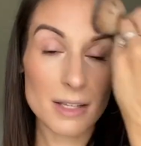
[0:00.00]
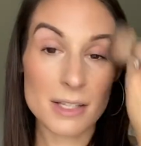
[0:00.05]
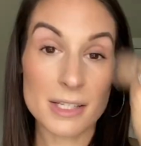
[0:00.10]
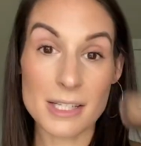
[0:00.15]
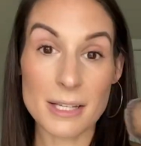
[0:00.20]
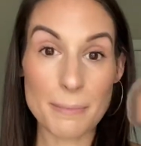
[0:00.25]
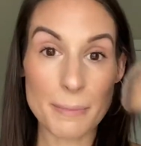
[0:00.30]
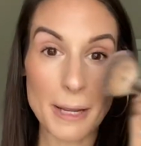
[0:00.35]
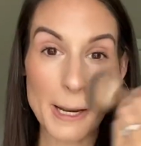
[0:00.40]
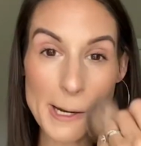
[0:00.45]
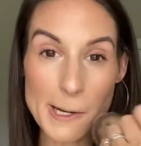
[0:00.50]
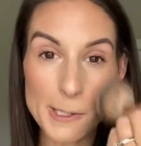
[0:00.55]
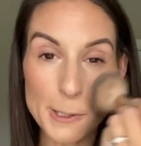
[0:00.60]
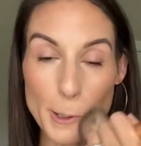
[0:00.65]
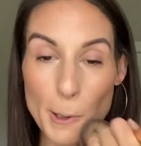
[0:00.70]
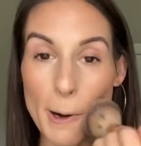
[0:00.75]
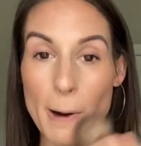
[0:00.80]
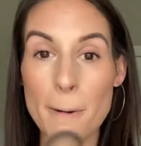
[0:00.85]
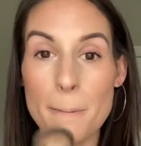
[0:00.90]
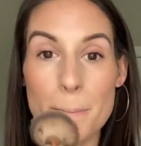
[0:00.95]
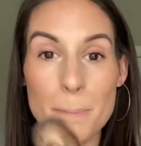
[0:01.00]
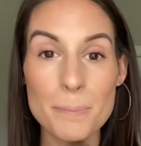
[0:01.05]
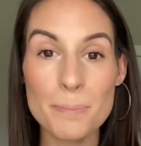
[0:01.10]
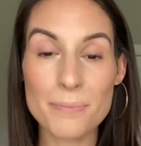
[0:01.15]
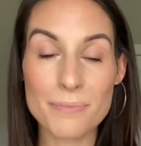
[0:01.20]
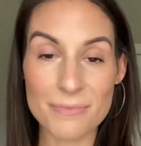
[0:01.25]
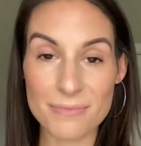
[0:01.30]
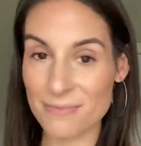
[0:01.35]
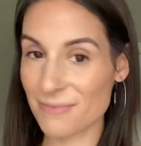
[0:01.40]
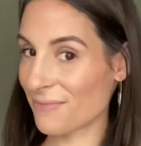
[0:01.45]
to make sure
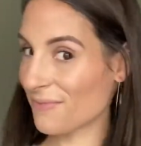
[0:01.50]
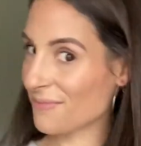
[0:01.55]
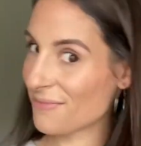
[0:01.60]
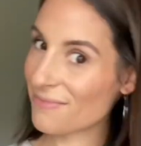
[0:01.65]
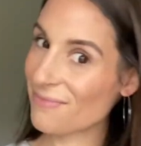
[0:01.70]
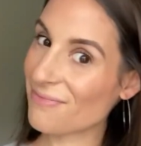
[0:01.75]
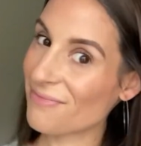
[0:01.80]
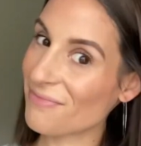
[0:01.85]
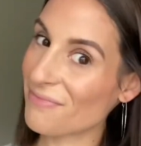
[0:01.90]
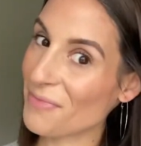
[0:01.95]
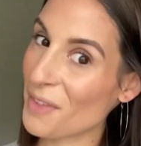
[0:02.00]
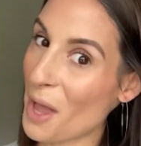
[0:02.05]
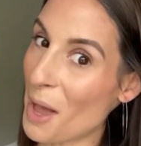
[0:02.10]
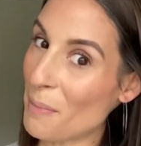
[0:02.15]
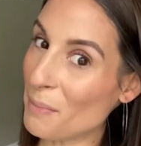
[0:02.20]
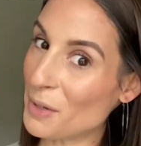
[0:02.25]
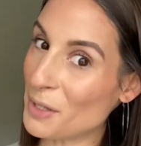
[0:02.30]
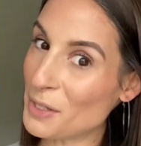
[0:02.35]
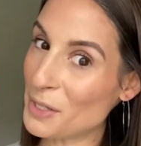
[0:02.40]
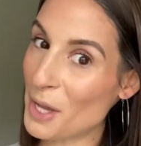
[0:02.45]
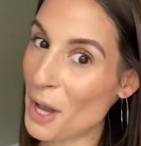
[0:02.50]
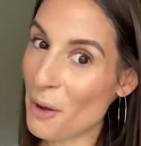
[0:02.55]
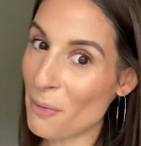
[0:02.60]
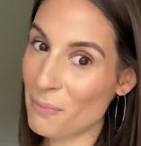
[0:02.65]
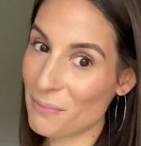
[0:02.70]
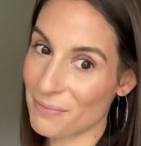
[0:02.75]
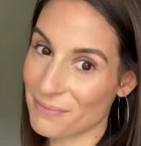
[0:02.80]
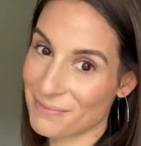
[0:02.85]
I'm good to go.